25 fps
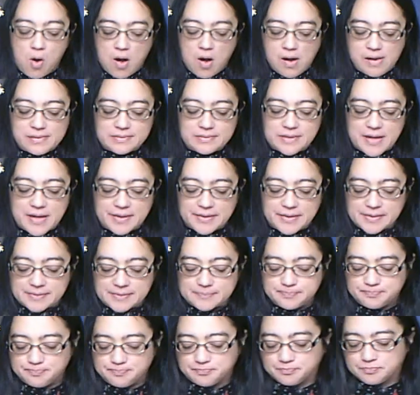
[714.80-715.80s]
I like it.
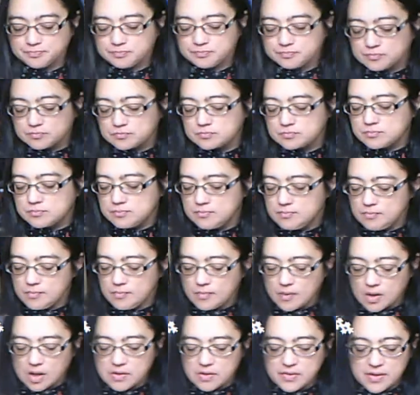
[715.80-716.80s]

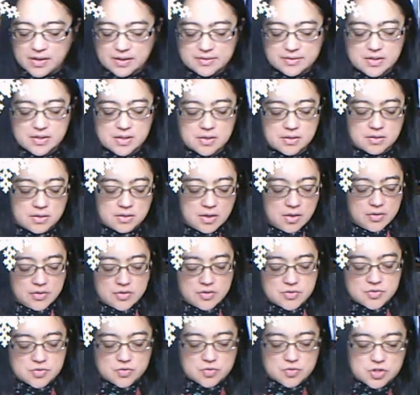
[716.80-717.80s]
I think the
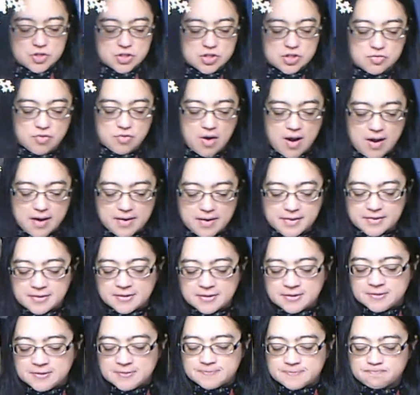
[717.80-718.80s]
onions are just right.
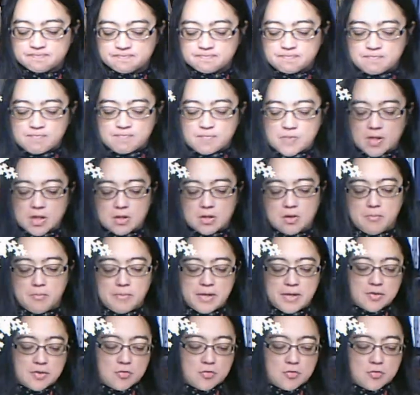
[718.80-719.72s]
A little bit of